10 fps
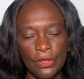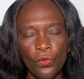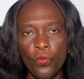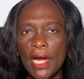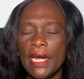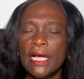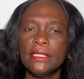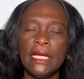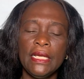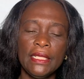One, as
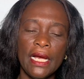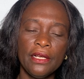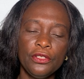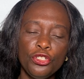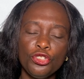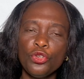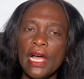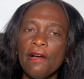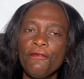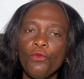a leader, you should
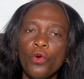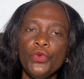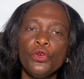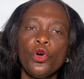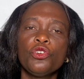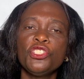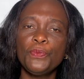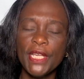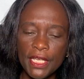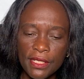have what we call
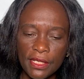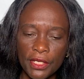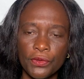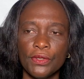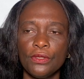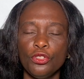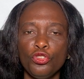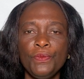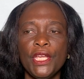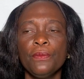speaking skills. You
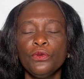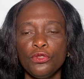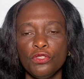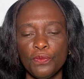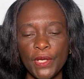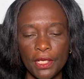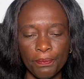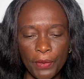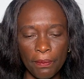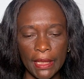should be able to speak in
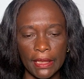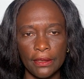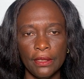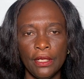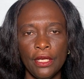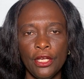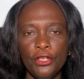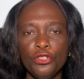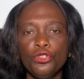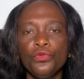public.
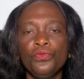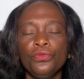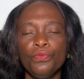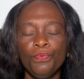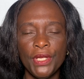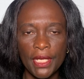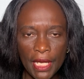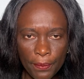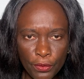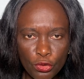You should be
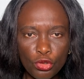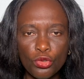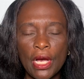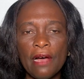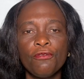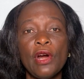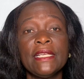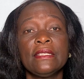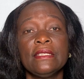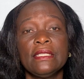able to have
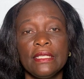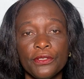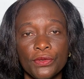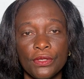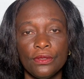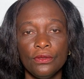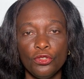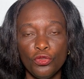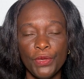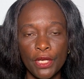writing skills. You
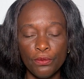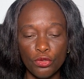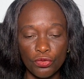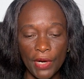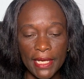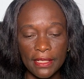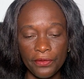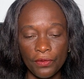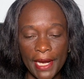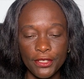should be able to write
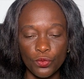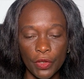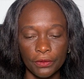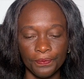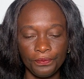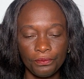and write well.